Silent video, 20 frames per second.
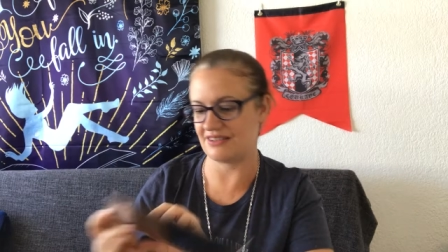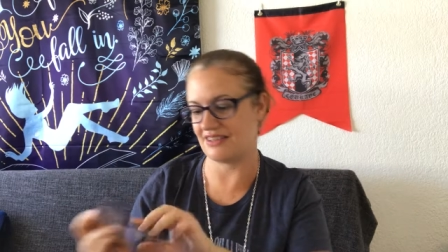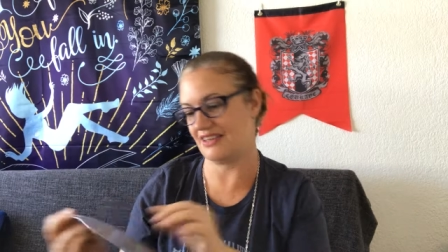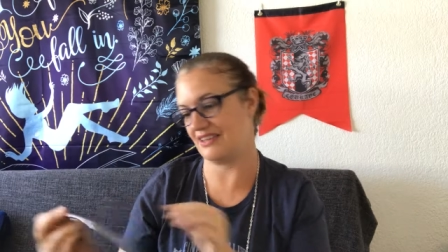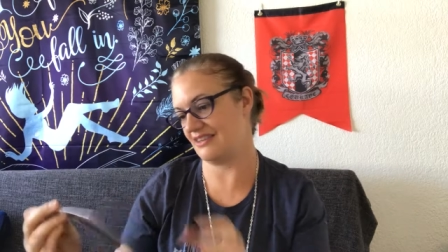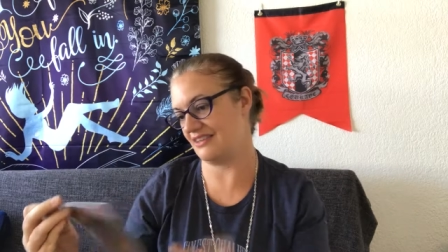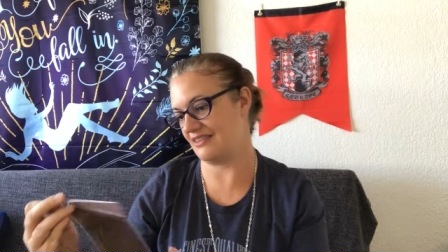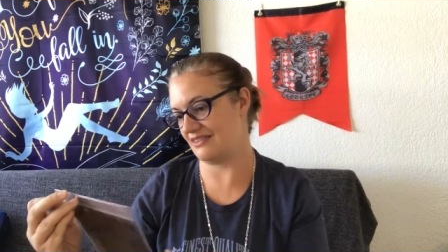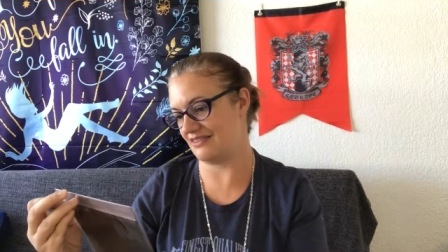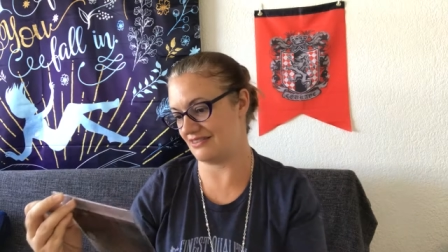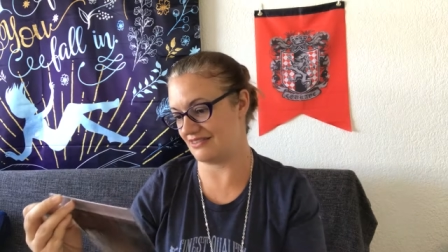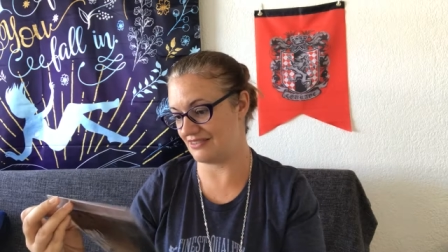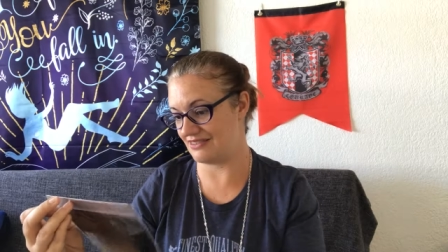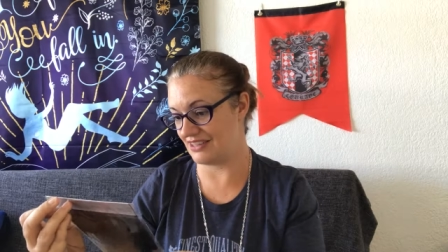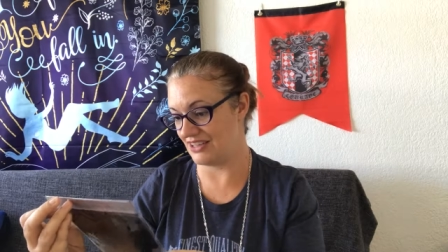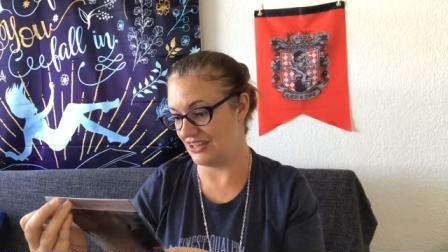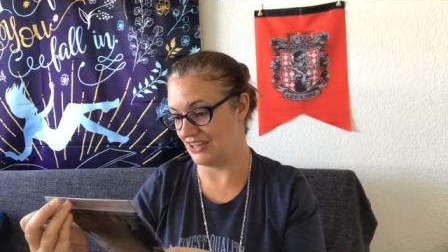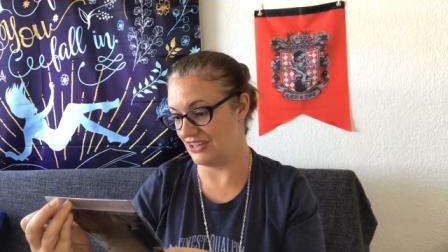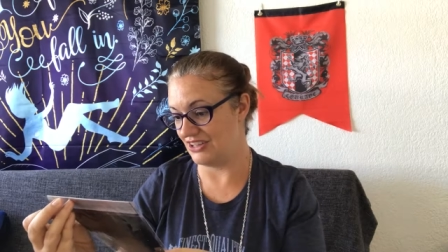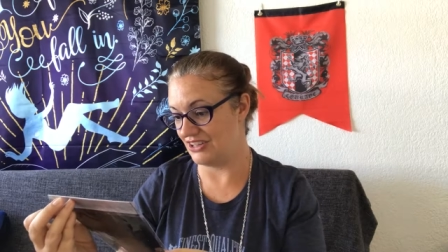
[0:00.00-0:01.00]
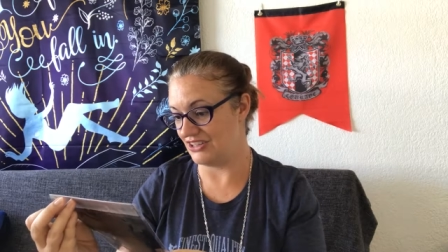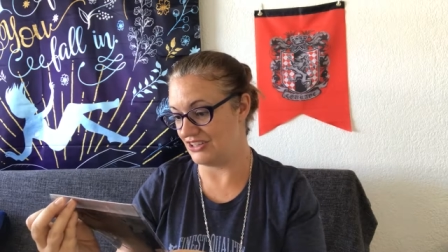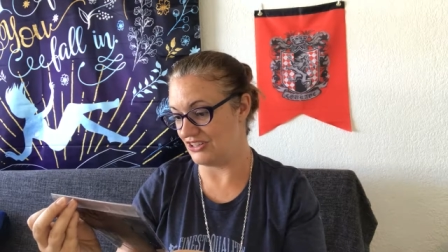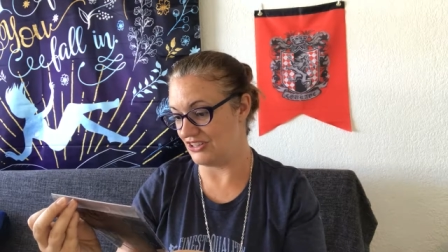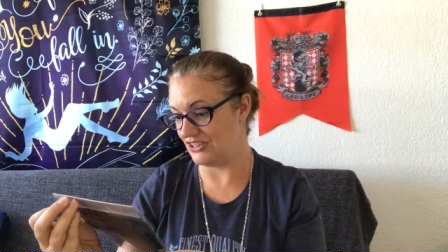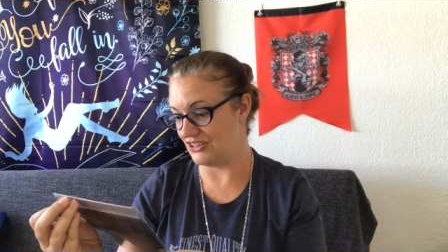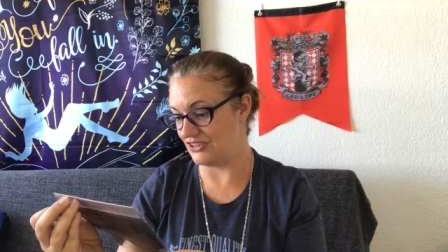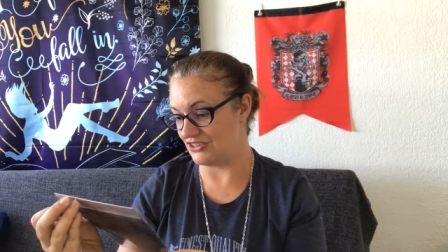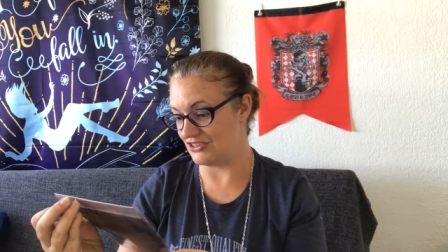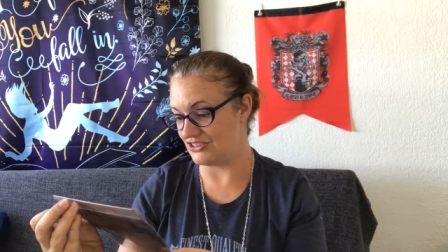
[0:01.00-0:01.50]
says,
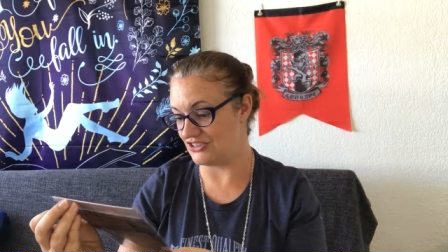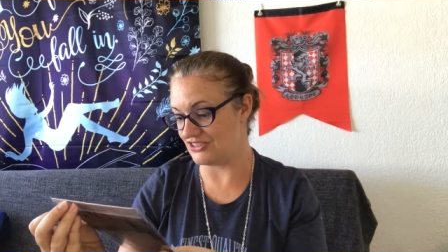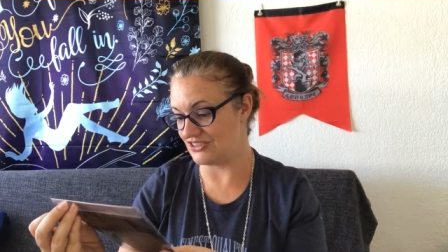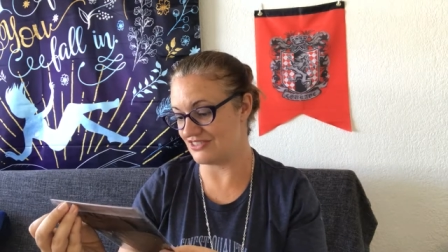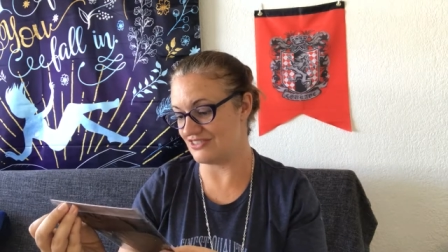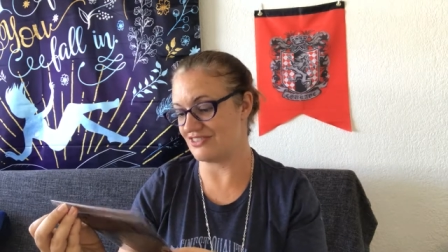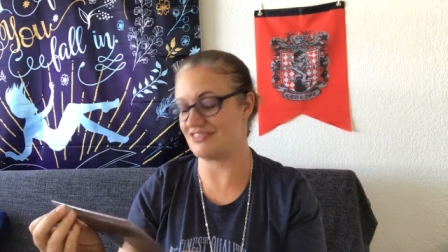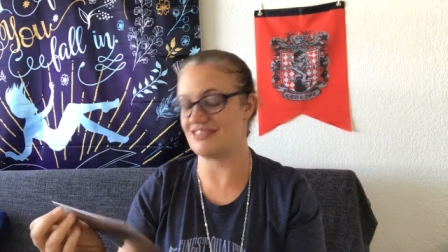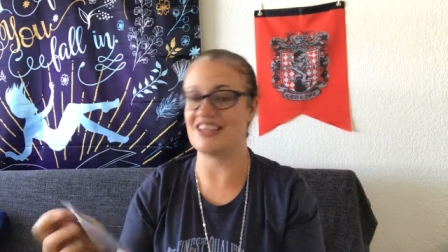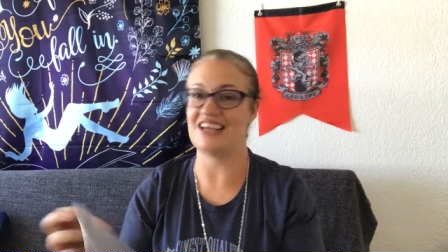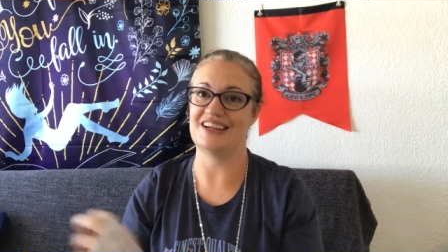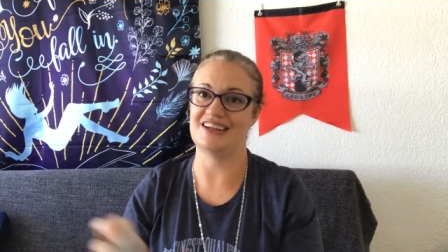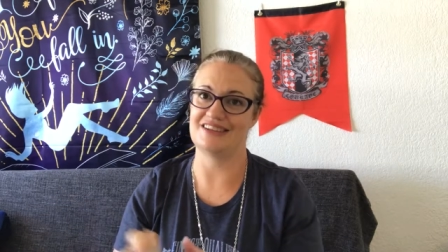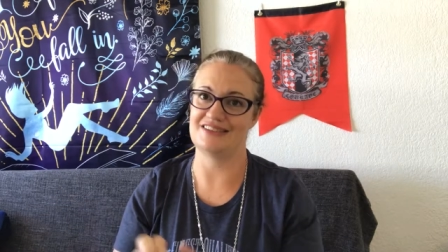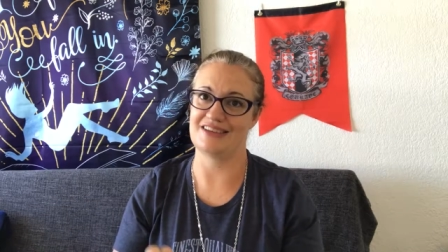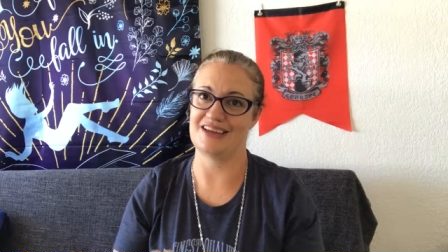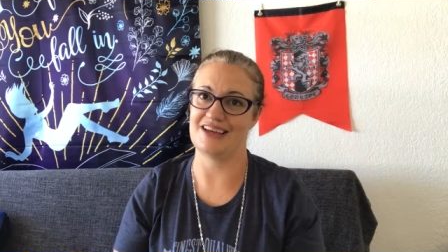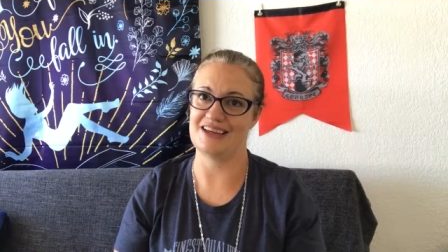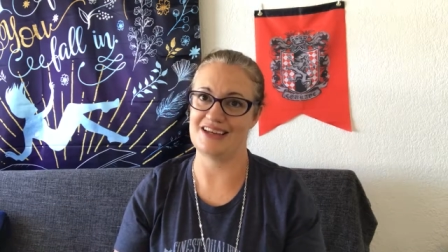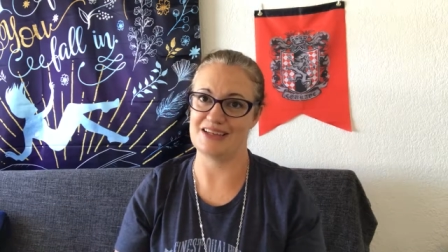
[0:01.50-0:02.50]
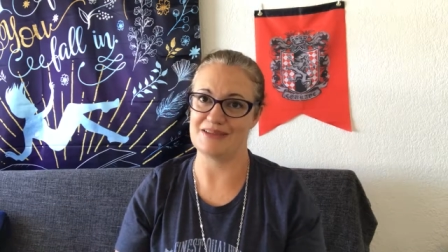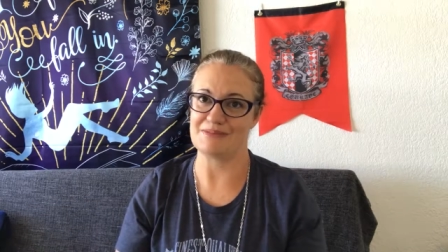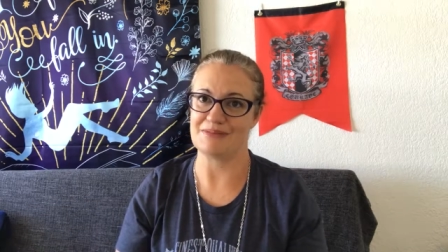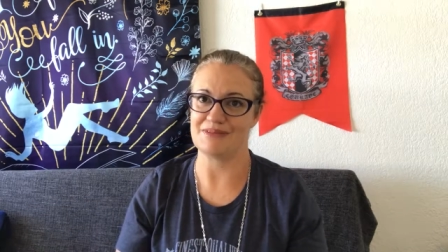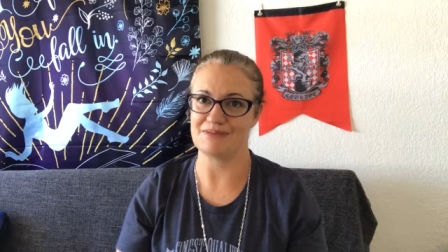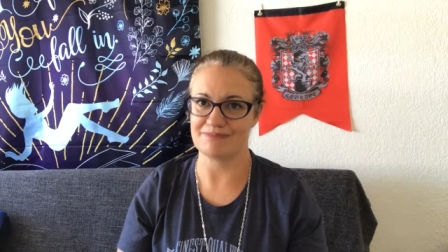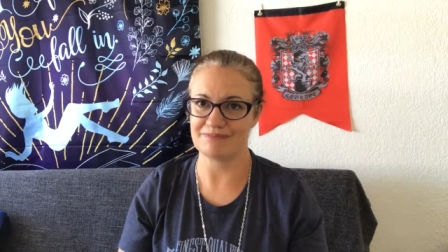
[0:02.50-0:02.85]
you're just as sane as I am.